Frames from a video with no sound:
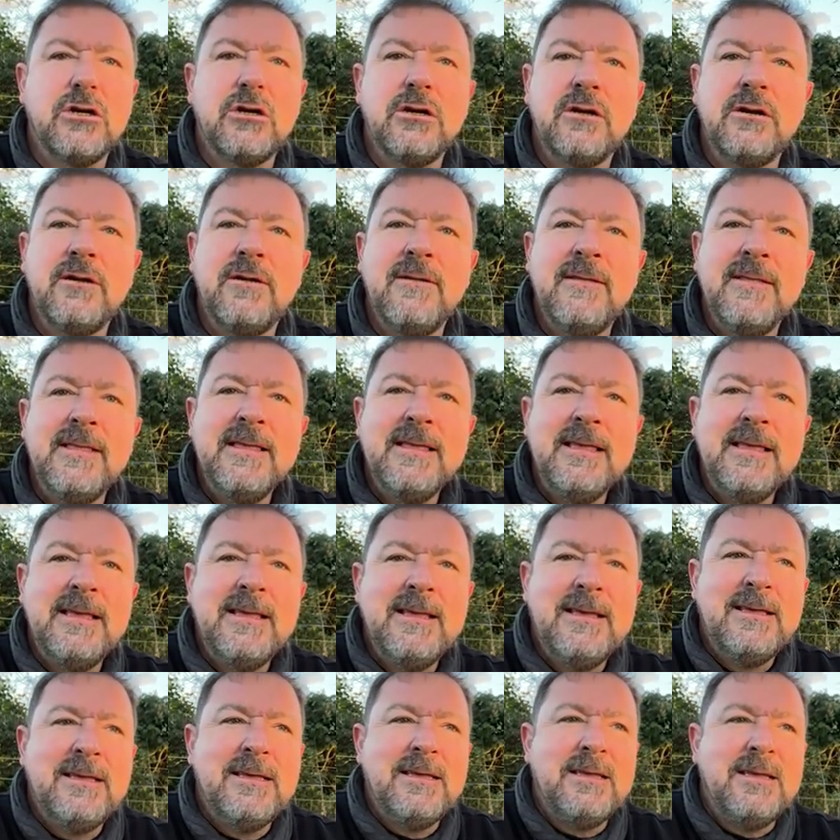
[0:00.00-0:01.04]
And
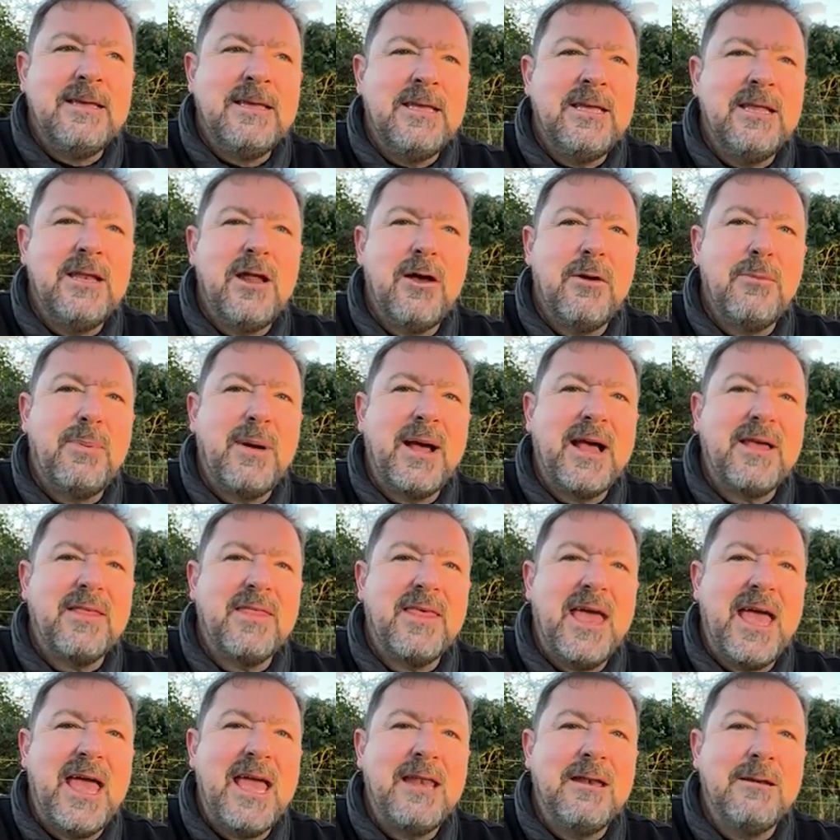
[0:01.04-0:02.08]
you know, back
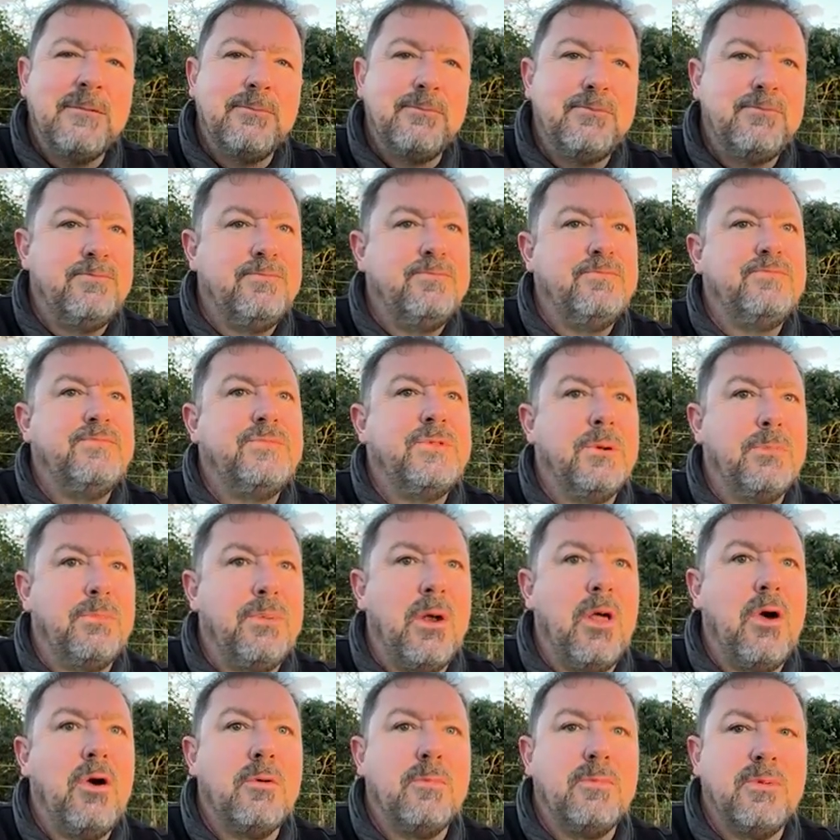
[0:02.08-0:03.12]
then, the
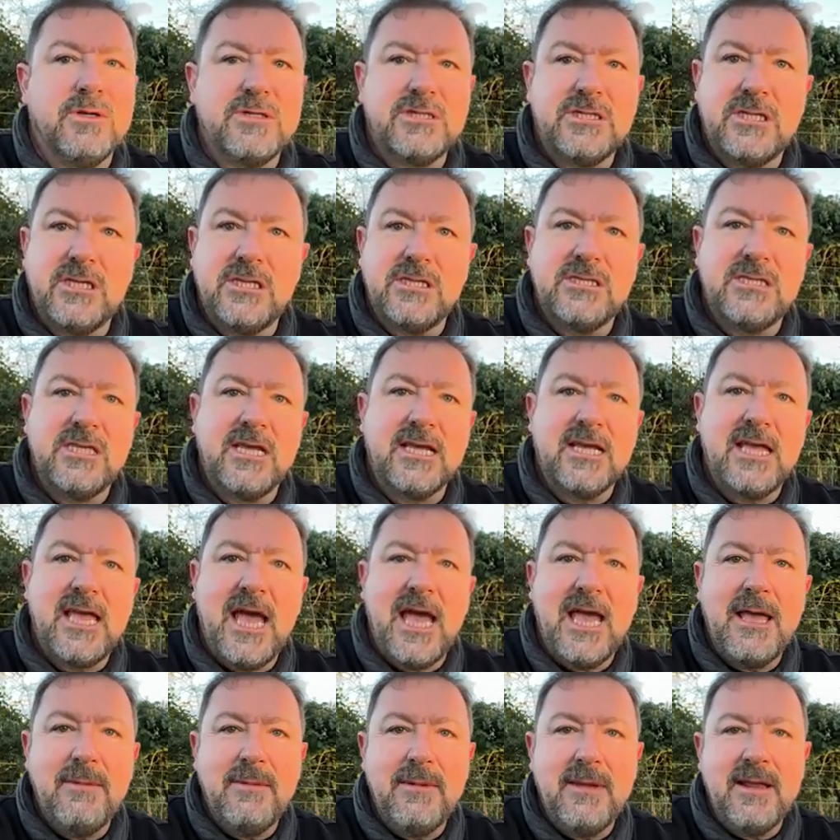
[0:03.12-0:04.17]
blockbusters that
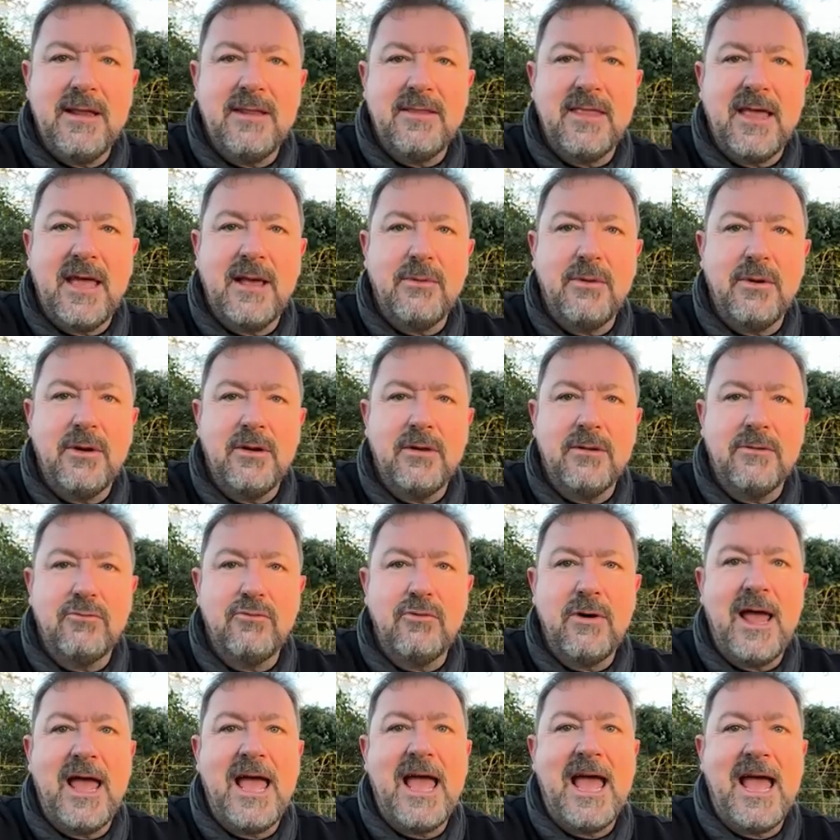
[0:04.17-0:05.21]
came in, they were
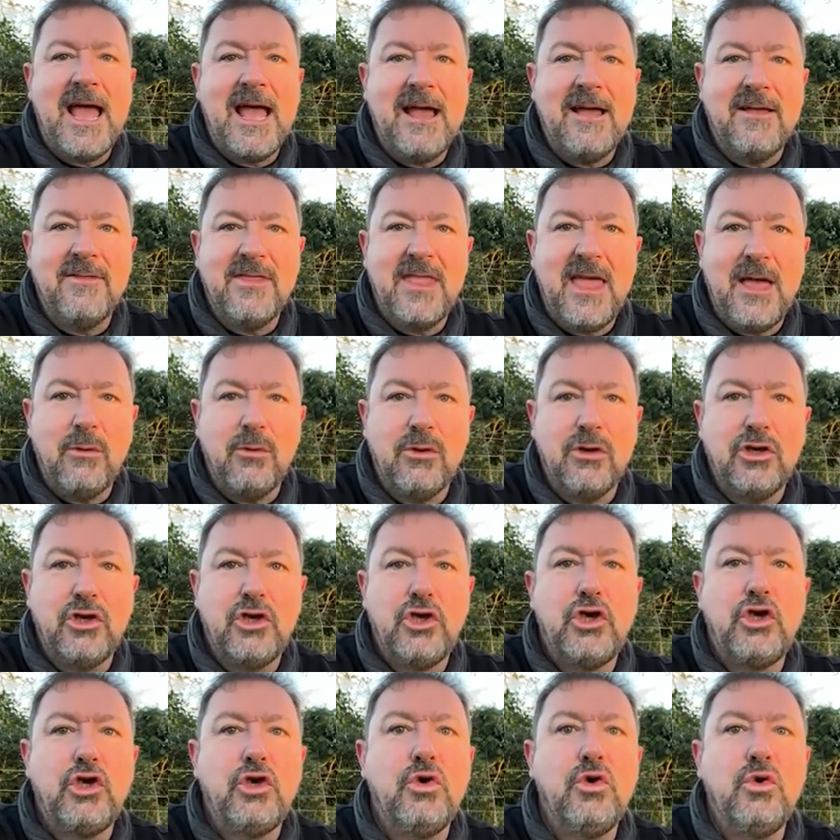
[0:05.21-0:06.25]
rare and they were
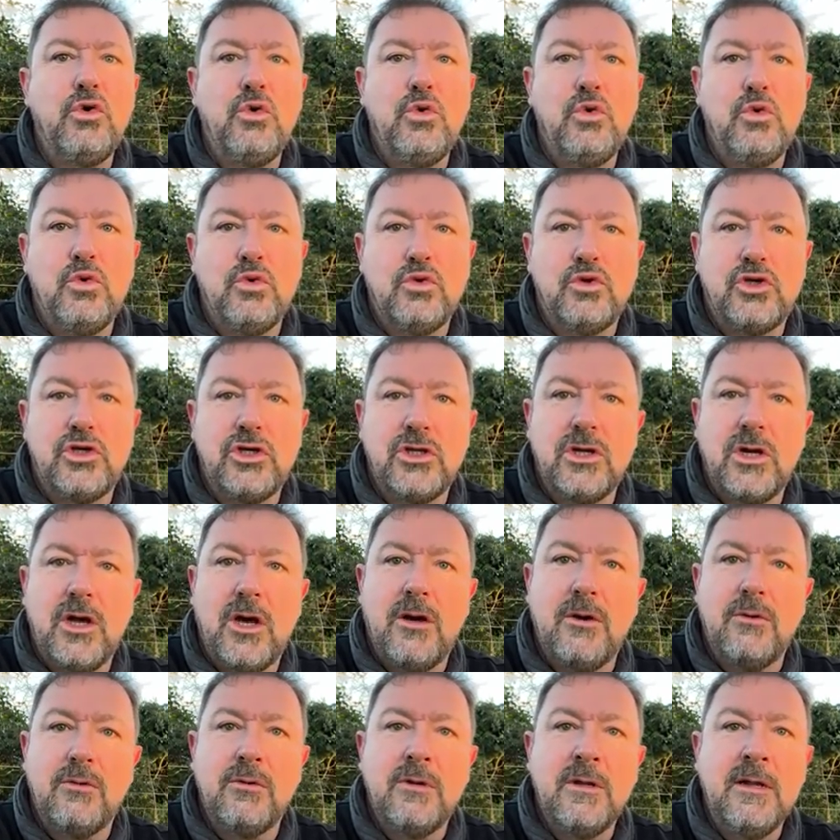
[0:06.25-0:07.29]
huge, you
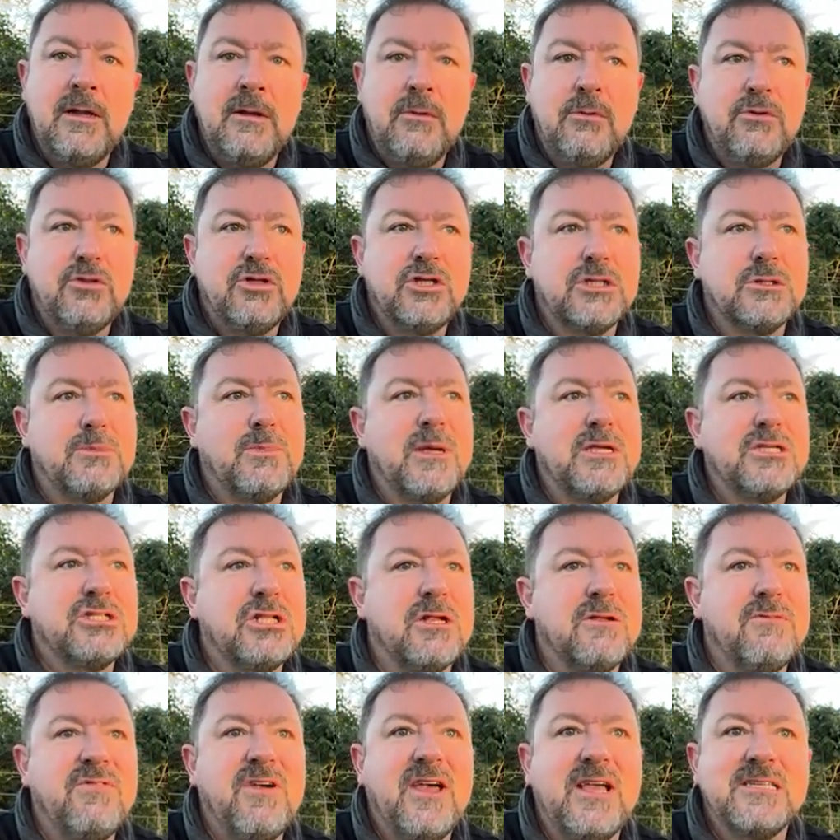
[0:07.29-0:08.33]
know, with the special
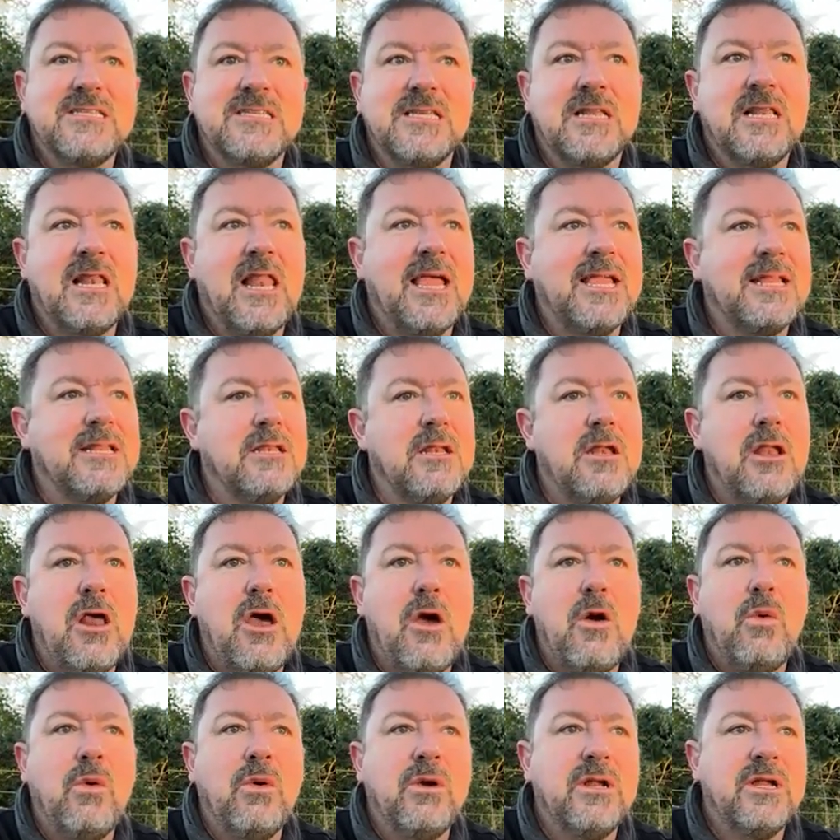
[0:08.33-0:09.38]
effects that like no
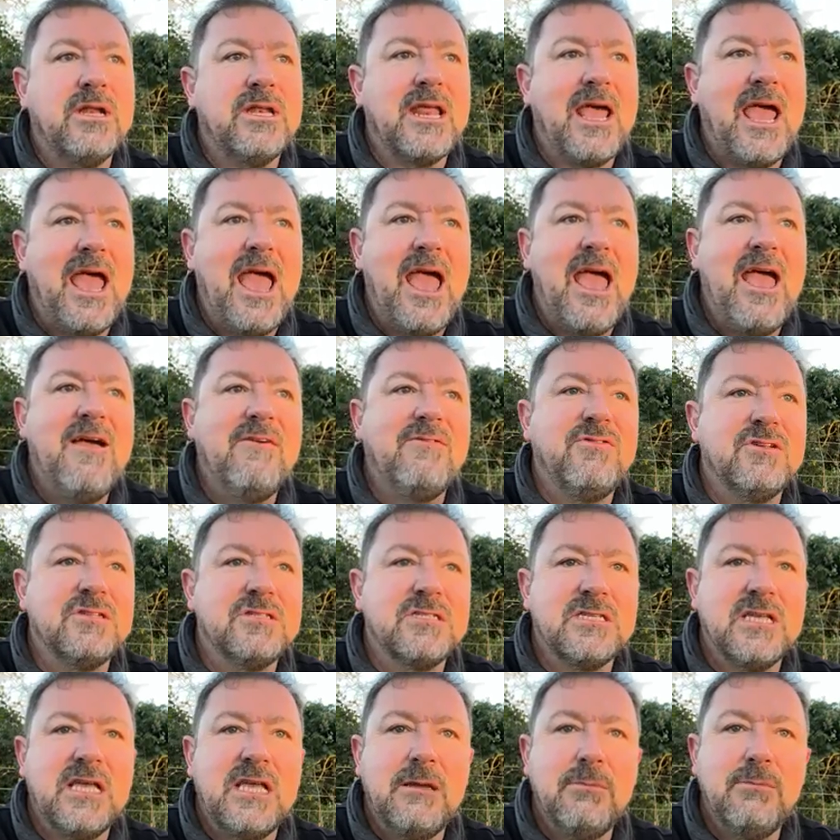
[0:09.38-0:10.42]
one had ever
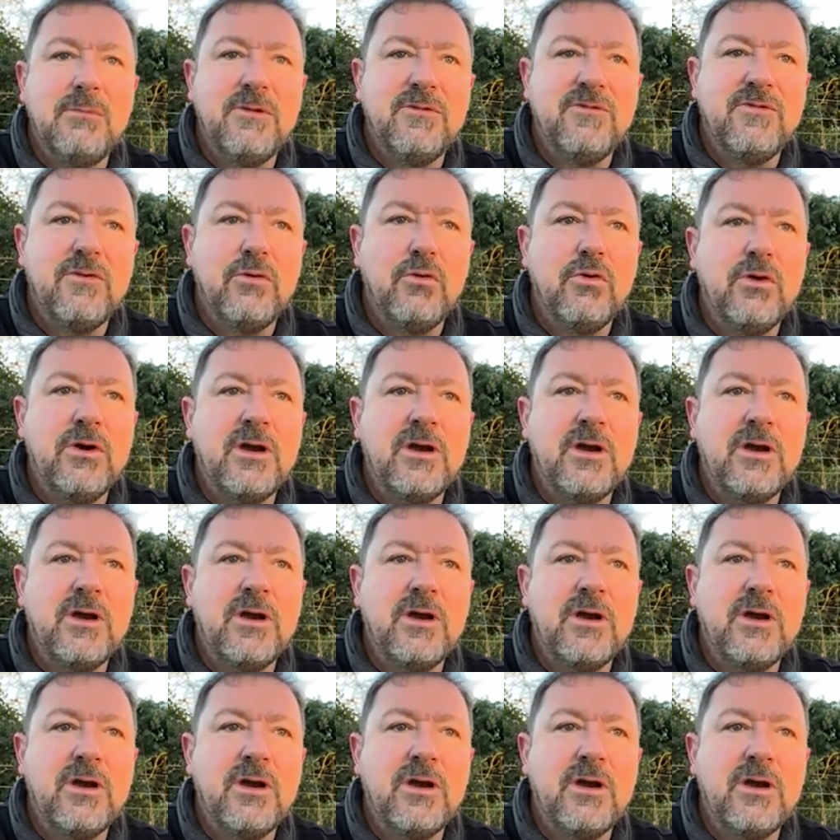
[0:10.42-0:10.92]
seen before.